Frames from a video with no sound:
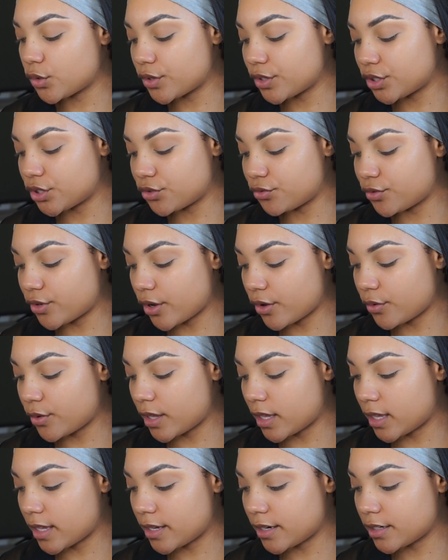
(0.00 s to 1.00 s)
I'm going to go
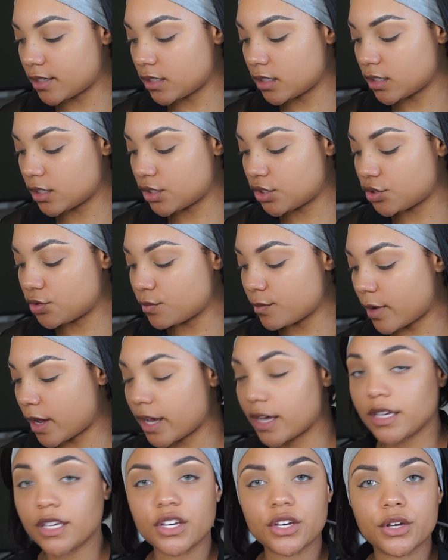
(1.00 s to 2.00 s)
in to
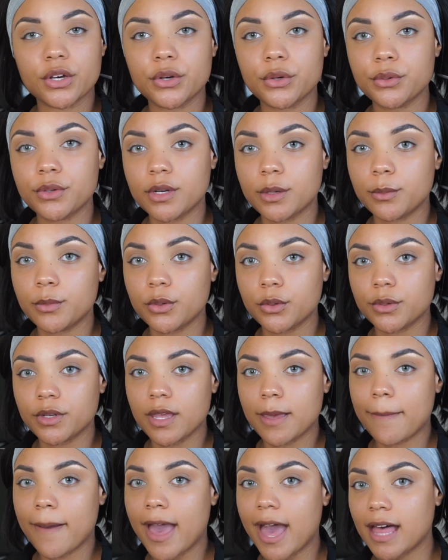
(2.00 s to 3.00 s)
my Huda
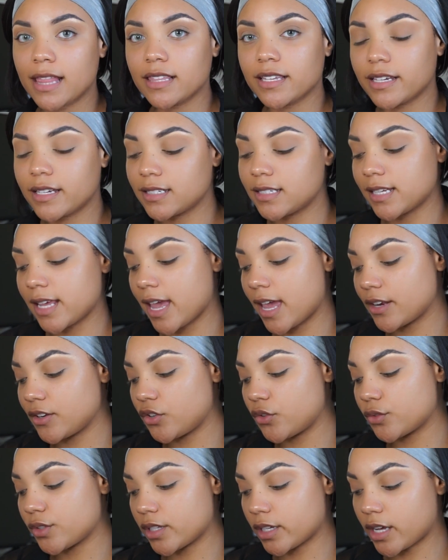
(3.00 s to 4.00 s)
Beauty palette
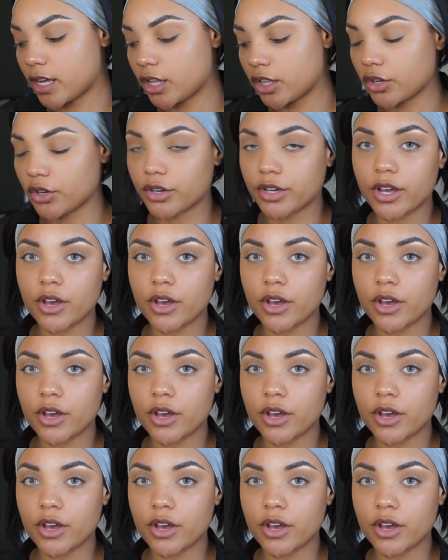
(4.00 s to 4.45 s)
and use the color